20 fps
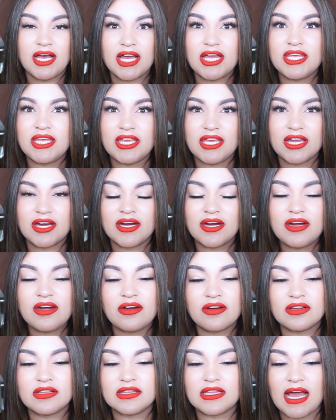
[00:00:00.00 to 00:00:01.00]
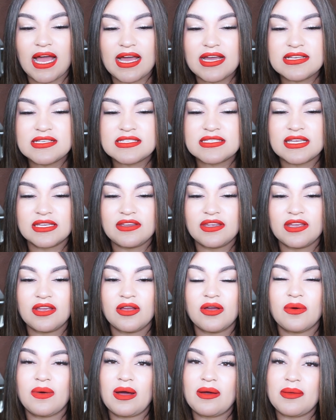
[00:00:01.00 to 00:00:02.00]
a year or less, and you
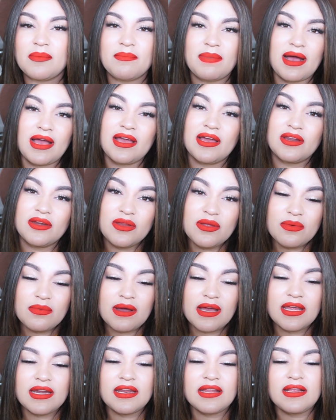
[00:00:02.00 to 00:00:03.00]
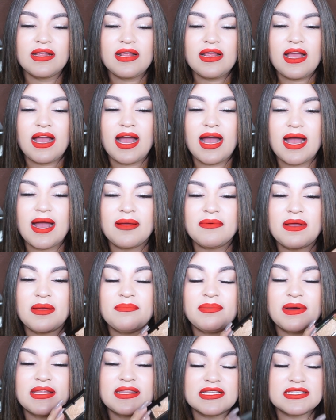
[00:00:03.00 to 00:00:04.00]
can go out and buy a new one.
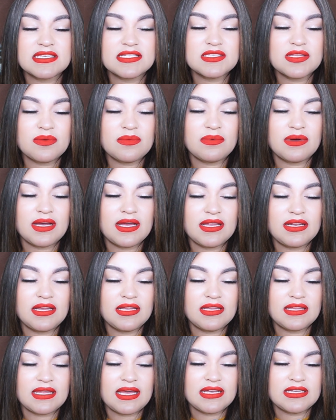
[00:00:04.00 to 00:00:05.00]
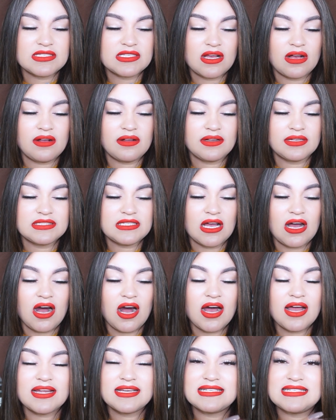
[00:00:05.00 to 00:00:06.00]
But this is the one that is called
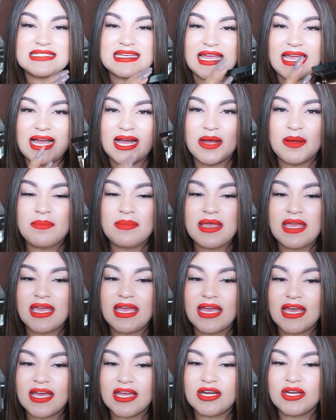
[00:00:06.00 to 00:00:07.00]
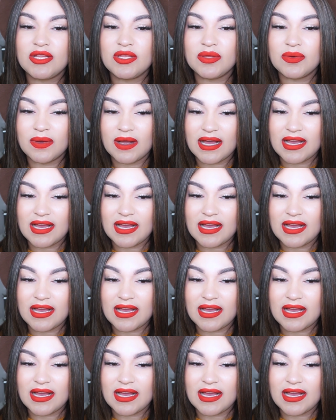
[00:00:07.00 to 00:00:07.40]
Hot Damn, and you